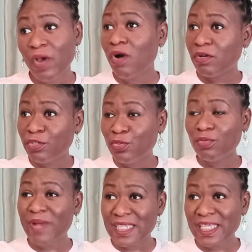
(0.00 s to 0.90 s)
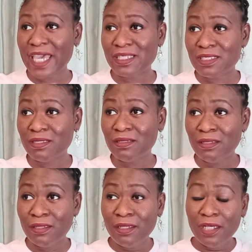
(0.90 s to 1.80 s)
We're all gonna do baskets.
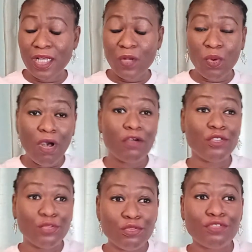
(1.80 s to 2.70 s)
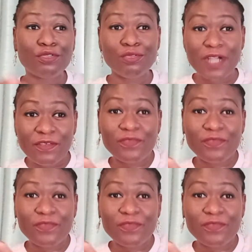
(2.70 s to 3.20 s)
We're all gonna do shuku